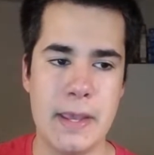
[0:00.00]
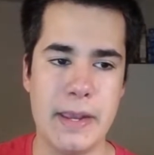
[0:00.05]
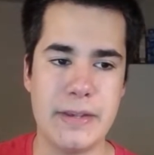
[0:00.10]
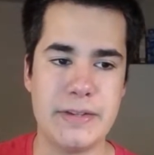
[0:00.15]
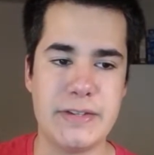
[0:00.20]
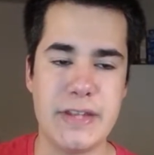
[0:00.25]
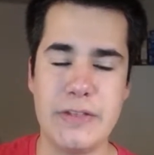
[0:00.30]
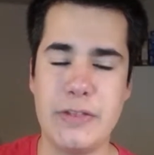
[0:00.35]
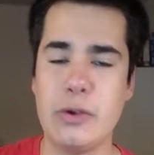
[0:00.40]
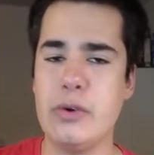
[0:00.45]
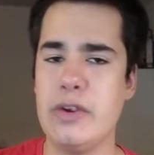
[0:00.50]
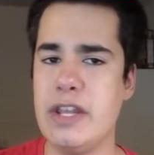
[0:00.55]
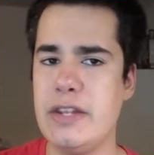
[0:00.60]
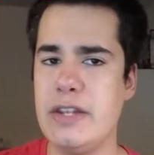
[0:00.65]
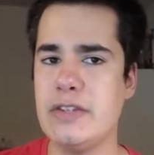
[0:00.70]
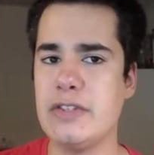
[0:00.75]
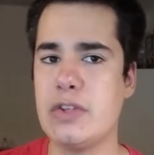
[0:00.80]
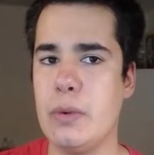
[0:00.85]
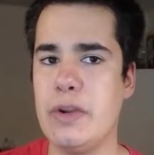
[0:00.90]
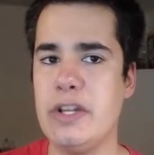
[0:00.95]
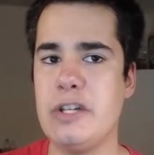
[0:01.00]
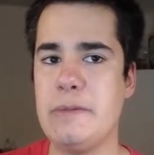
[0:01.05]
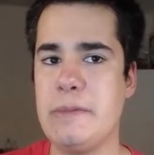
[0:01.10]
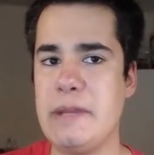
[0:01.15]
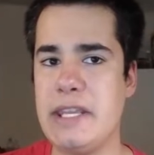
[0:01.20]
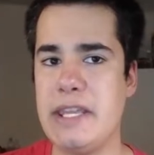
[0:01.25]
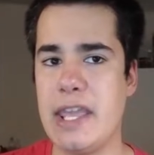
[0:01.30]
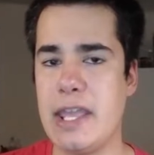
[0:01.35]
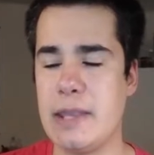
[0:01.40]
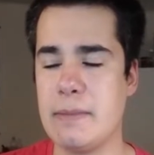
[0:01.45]
is that there is going to
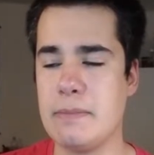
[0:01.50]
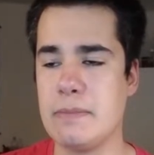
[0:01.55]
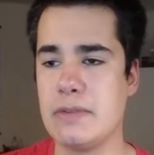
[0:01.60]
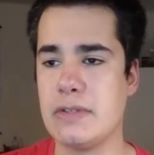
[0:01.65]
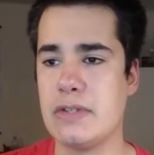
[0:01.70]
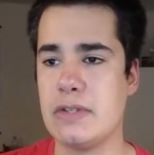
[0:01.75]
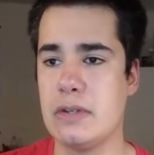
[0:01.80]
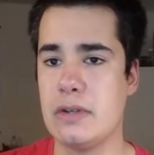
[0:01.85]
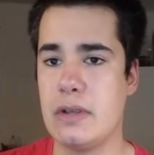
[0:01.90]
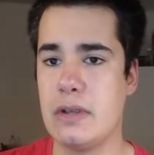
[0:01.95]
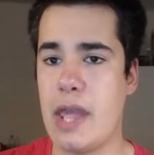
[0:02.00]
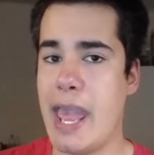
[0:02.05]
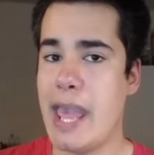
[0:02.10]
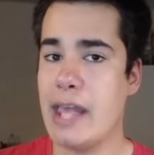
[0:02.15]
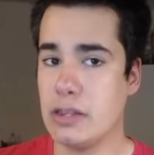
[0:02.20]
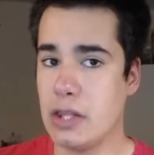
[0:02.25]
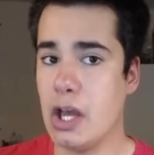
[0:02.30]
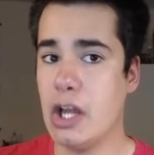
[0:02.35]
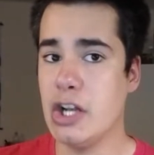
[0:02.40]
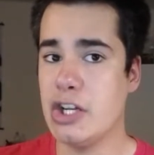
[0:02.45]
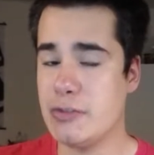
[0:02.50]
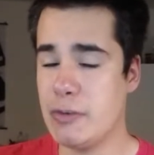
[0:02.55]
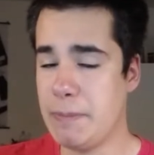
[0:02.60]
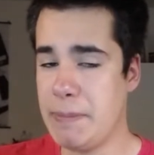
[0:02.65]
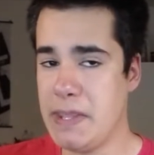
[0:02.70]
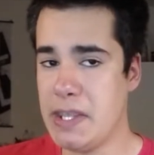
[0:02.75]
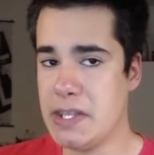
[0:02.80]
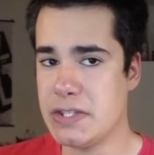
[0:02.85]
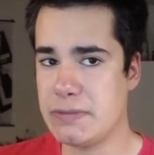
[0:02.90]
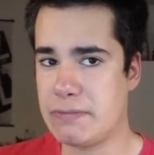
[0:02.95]
be games at launch for
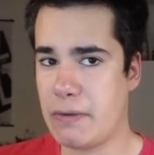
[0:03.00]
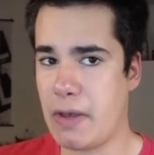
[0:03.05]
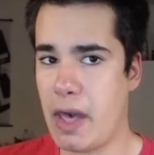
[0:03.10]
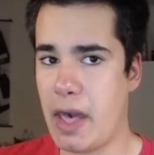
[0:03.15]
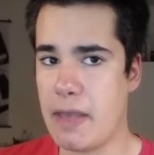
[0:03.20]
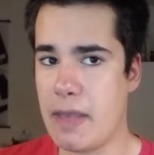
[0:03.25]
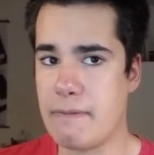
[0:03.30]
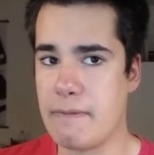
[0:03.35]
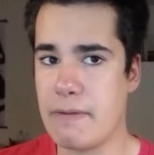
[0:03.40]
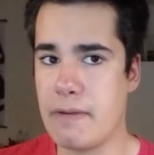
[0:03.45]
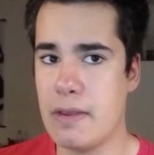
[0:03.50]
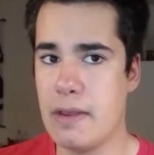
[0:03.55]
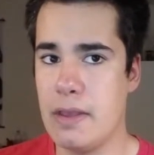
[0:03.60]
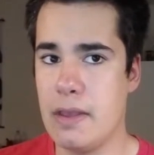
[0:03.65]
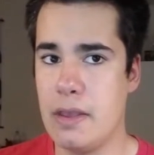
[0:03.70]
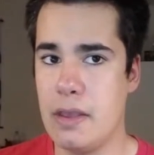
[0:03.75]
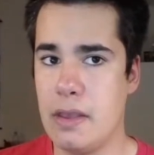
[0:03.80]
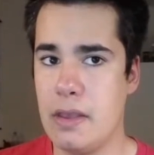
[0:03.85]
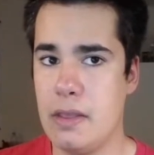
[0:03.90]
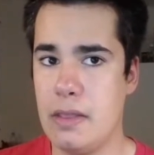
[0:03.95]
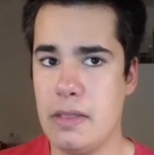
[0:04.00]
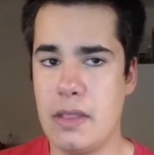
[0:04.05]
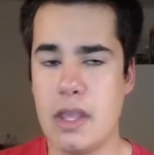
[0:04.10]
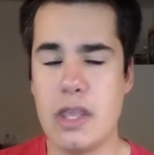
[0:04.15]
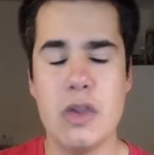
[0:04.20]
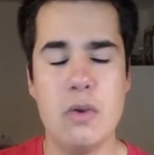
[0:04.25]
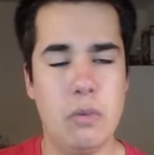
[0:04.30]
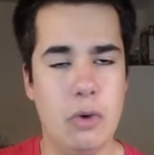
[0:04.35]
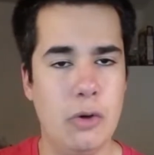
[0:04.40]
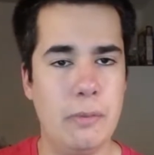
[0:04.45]
PS5 that
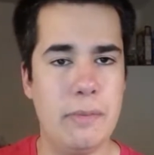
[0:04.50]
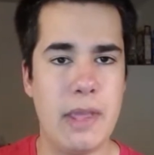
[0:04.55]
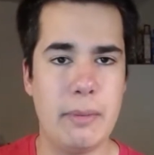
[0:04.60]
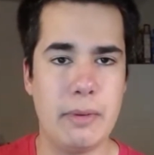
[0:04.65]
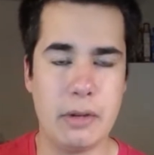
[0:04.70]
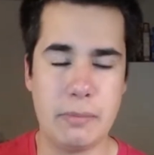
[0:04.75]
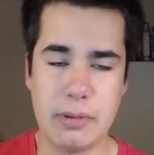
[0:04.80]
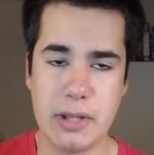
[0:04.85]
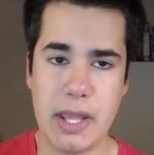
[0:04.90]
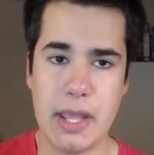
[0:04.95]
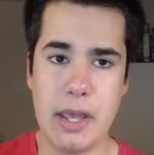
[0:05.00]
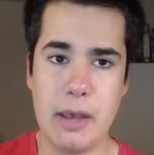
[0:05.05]
you won't be able to play on